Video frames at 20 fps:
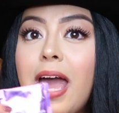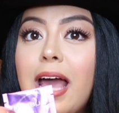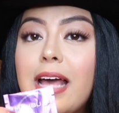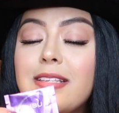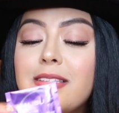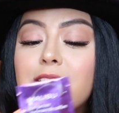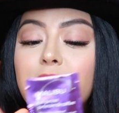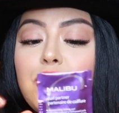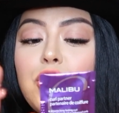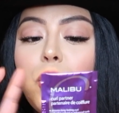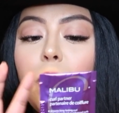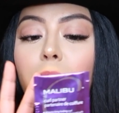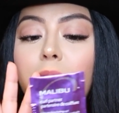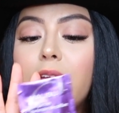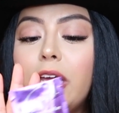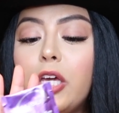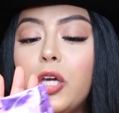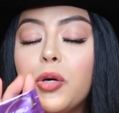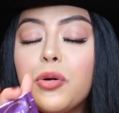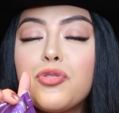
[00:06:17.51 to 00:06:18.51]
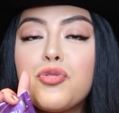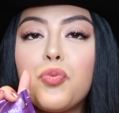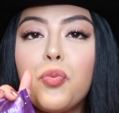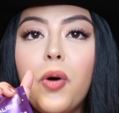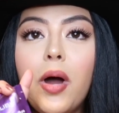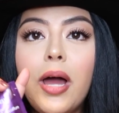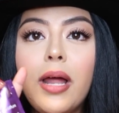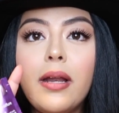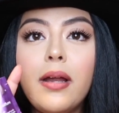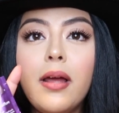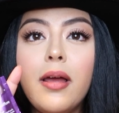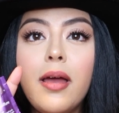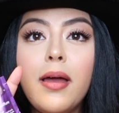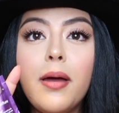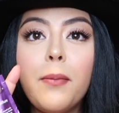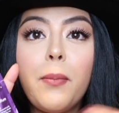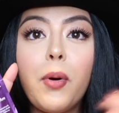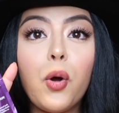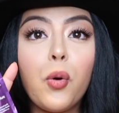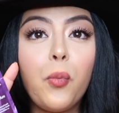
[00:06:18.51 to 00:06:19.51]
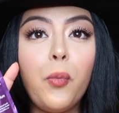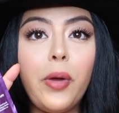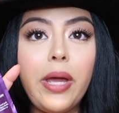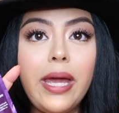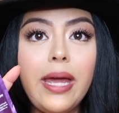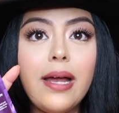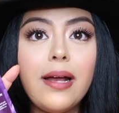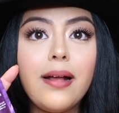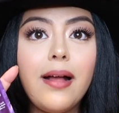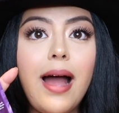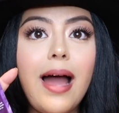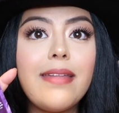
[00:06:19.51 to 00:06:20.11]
and since you only use one per week,